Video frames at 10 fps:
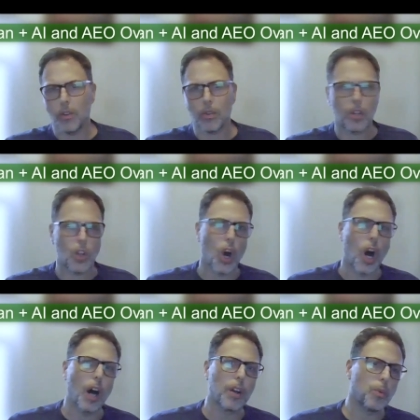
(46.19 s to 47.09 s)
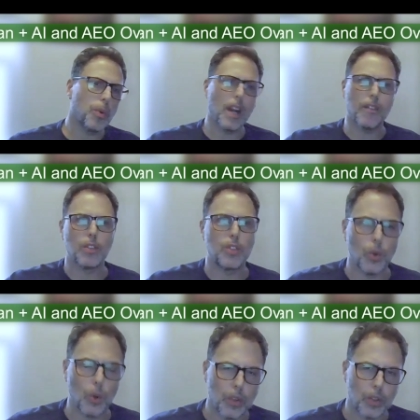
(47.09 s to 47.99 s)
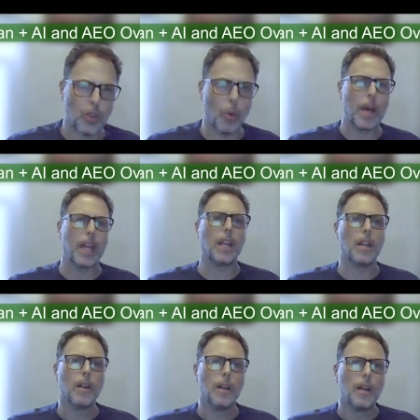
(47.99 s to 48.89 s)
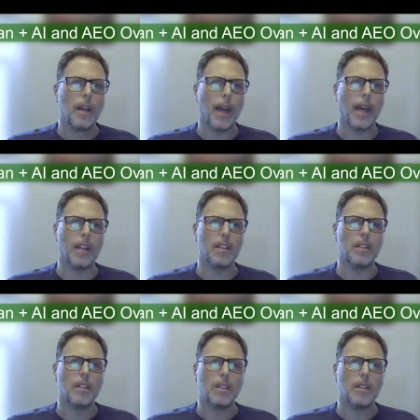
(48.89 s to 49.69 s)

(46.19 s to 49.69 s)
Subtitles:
or Claude or whatever tool, there's so many, and